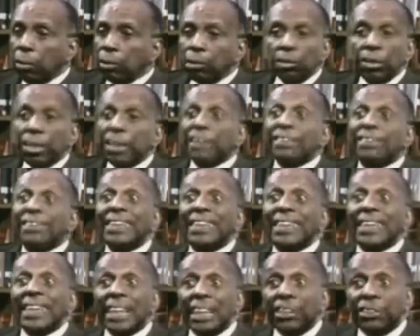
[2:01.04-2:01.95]
No, it's the
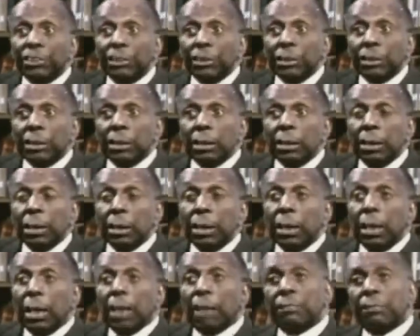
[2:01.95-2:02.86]
nature
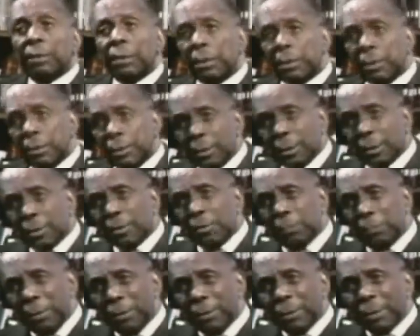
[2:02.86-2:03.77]
of religious
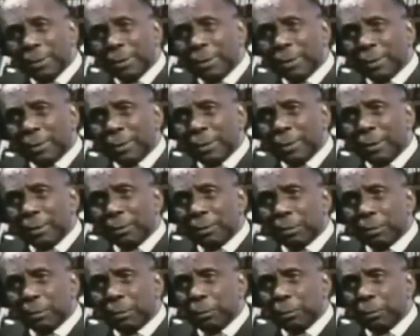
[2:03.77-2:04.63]
experience, it seems to me,